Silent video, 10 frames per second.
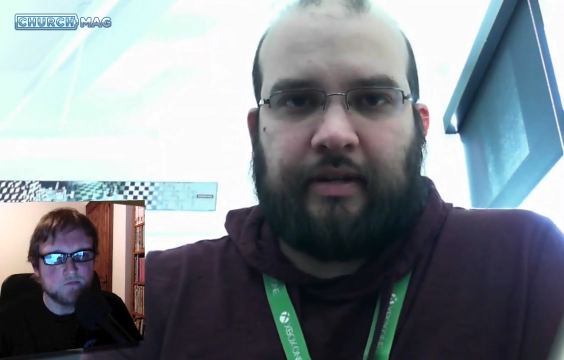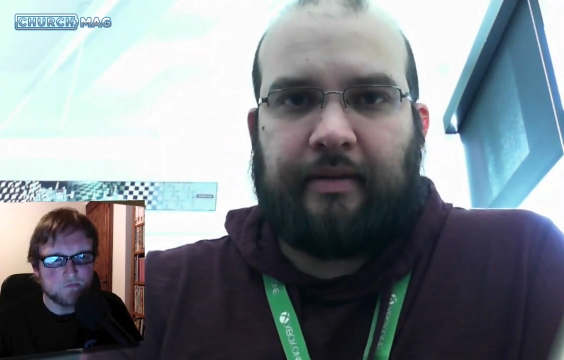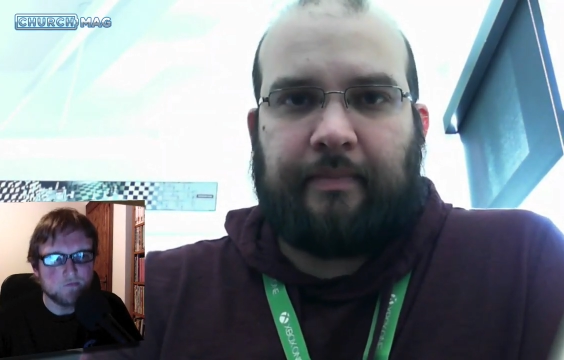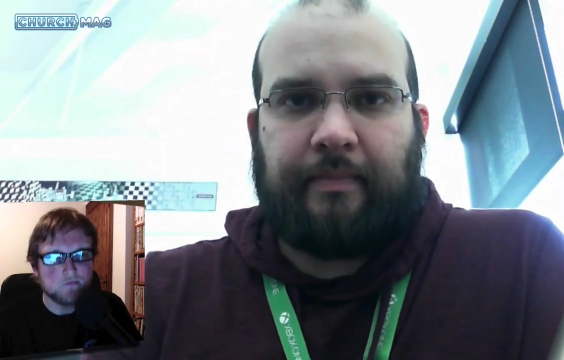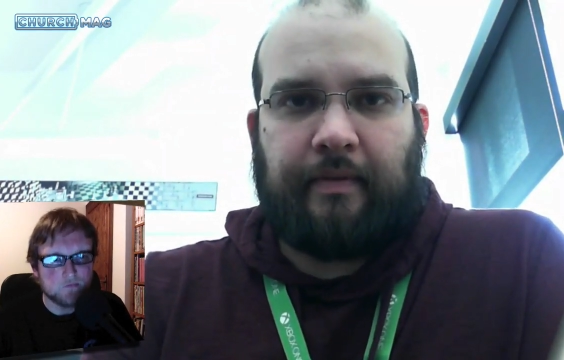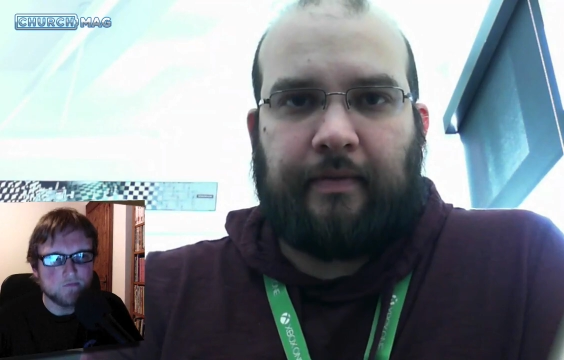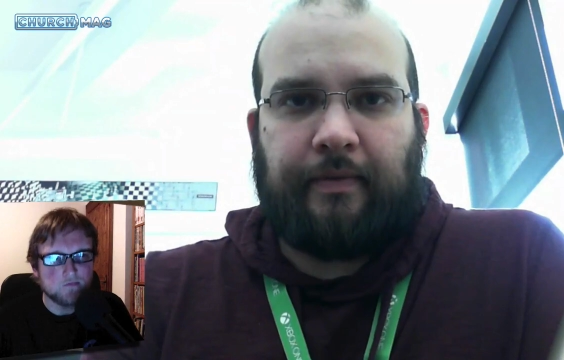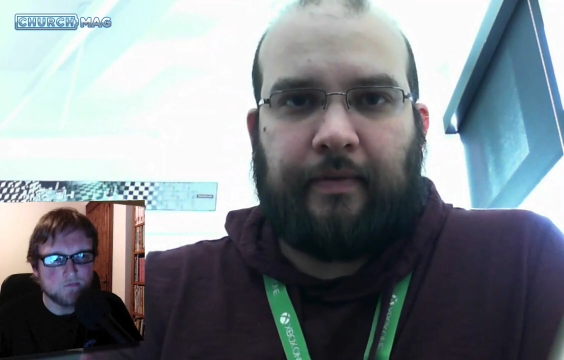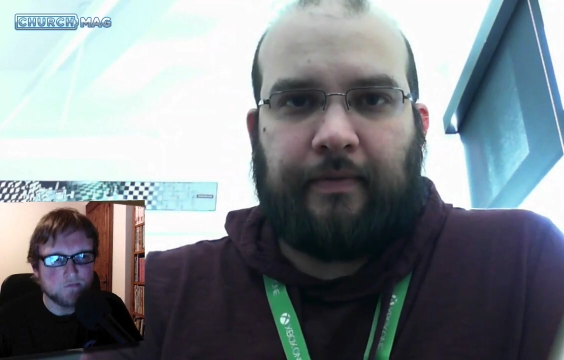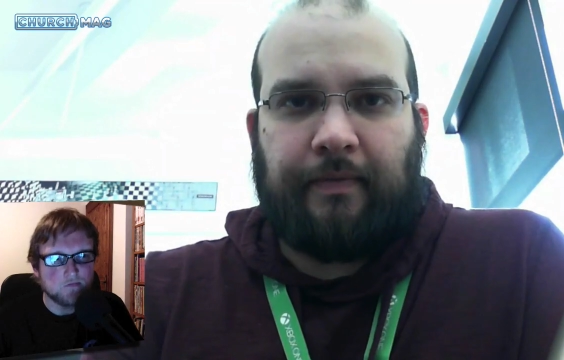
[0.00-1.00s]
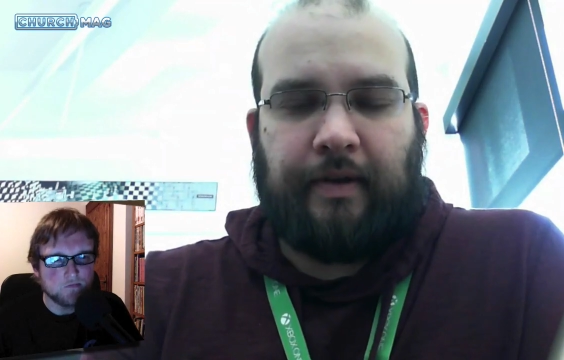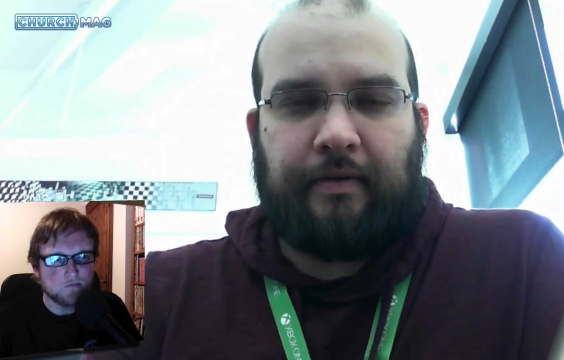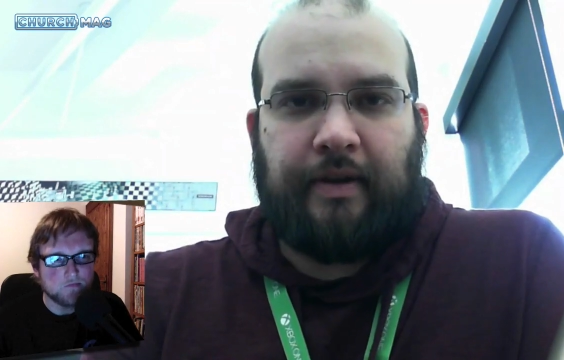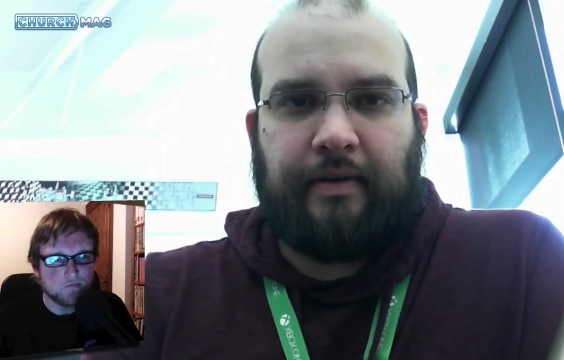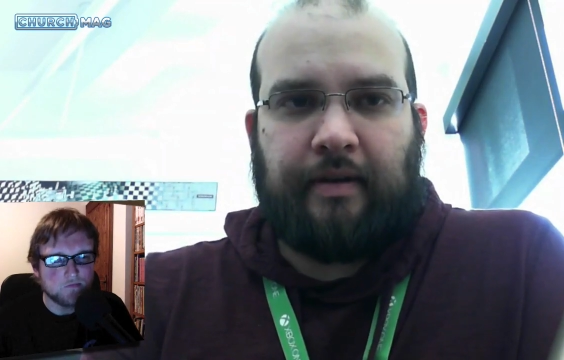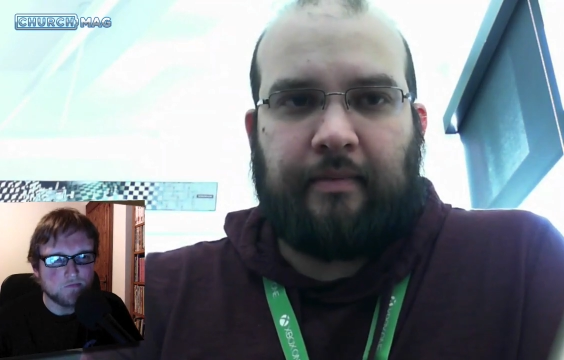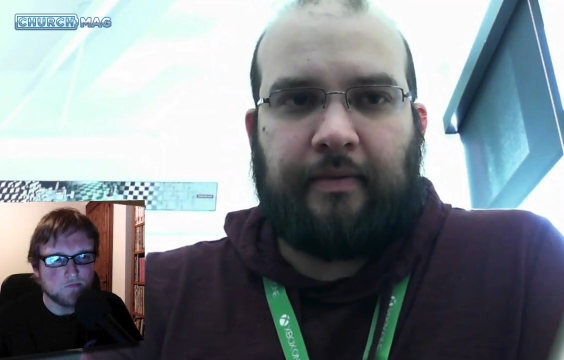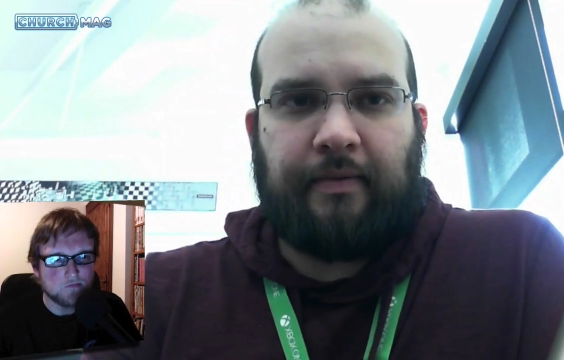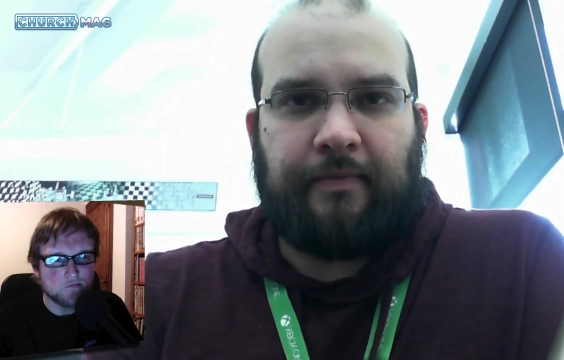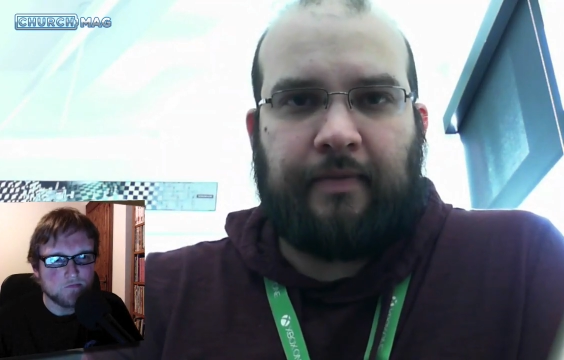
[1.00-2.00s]
Speaker 1: Um, if if you don't know him,
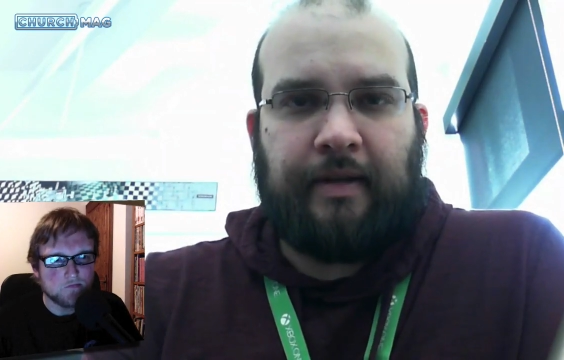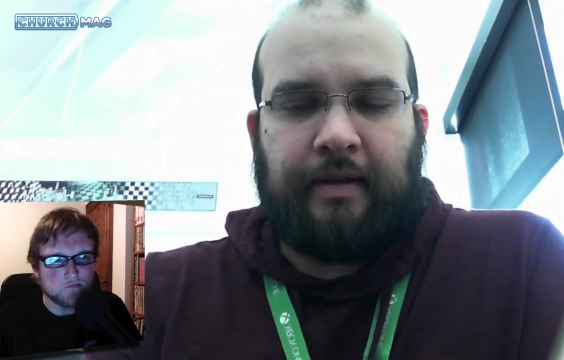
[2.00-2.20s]
if you've